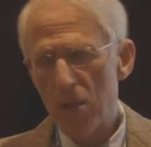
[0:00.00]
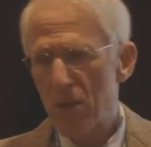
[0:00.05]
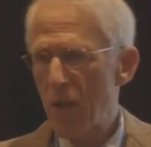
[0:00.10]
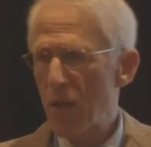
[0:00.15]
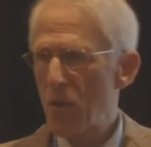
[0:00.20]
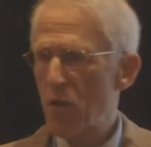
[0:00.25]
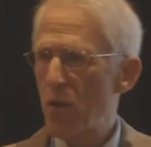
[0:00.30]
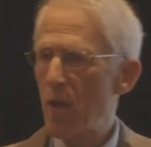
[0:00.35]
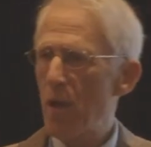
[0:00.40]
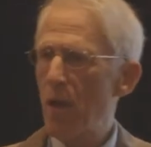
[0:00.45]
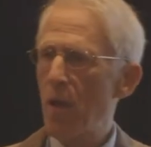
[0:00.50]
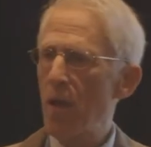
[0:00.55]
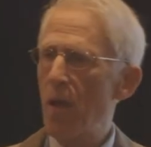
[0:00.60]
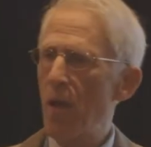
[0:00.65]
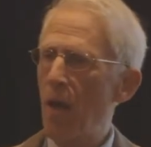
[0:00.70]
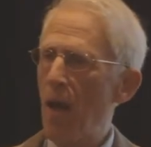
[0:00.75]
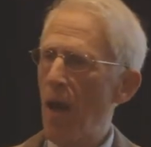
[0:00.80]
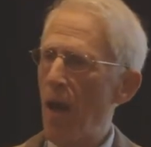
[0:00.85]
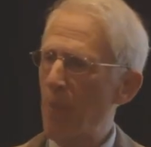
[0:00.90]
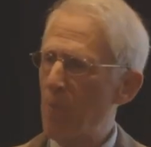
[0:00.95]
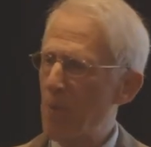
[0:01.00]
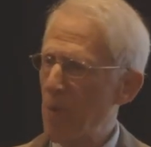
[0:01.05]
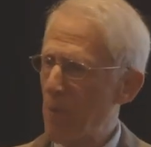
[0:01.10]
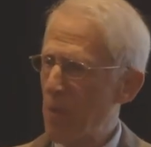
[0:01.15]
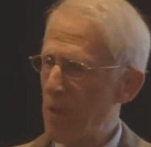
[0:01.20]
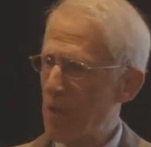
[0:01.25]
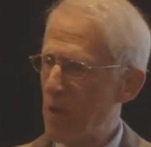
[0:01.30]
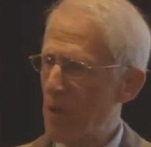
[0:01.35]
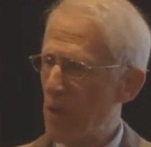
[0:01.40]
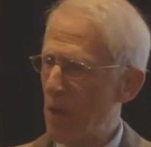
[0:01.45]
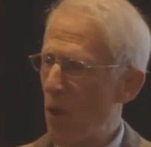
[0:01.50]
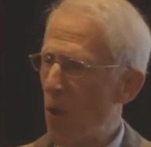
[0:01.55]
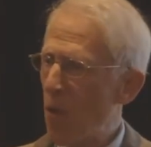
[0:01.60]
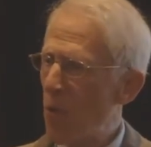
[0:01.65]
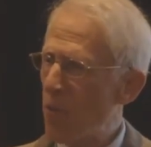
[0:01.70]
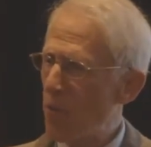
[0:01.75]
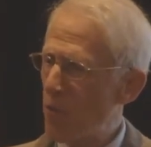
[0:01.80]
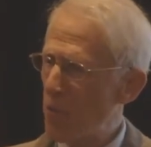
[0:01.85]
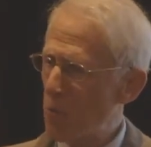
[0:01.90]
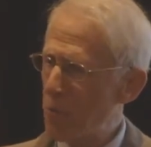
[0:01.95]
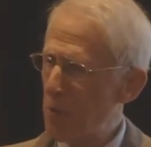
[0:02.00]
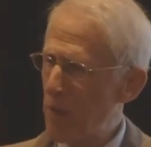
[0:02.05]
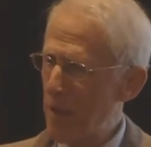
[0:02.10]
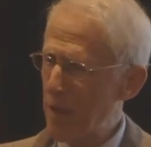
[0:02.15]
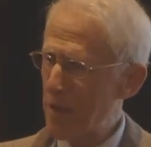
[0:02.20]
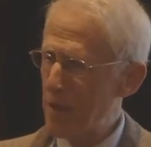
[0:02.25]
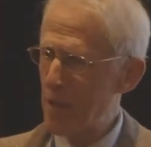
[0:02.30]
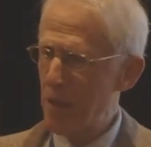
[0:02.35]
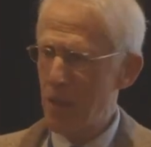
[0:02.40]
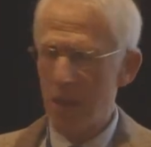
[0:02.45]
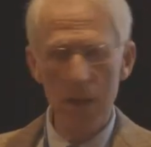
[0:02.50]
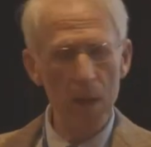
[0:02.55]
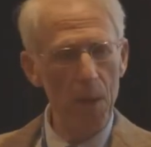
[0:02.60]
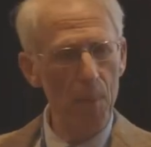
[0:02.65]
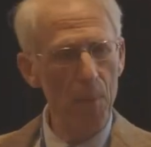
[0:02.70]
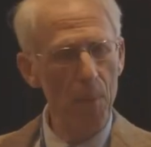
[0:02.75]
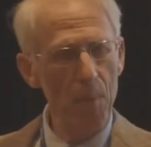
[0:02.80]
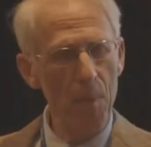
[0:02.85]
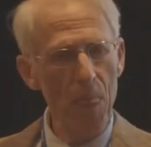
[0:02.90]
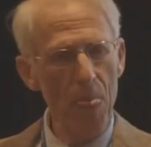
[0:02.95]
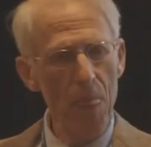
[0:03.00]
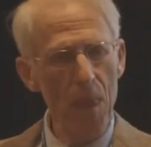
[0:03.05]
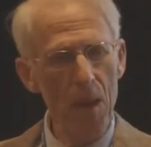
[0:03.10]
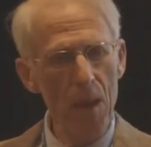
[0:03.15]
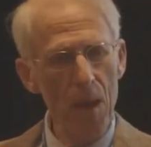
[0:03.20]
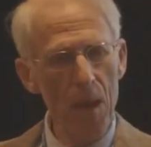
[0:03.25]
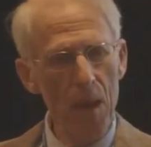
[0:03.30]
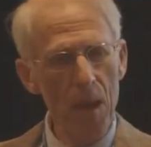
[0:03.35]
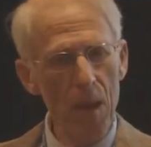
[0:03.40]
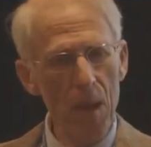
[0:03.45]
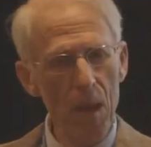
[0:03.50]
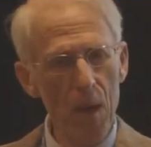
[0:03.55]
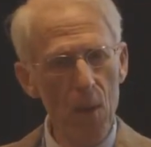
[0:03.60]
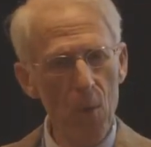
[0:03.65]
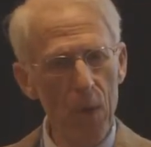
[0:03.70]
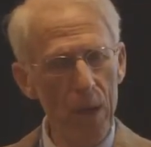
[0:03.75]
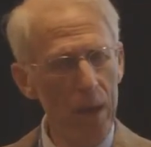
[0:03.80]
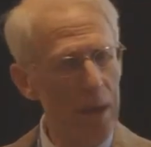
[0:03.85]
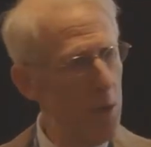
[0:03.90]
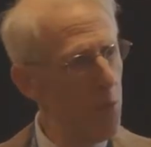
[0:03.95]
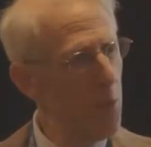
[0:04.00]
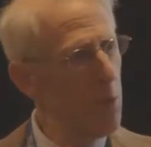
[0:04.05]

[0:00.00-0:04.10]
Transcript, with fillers: such an optimistic, hopeful place to him. When he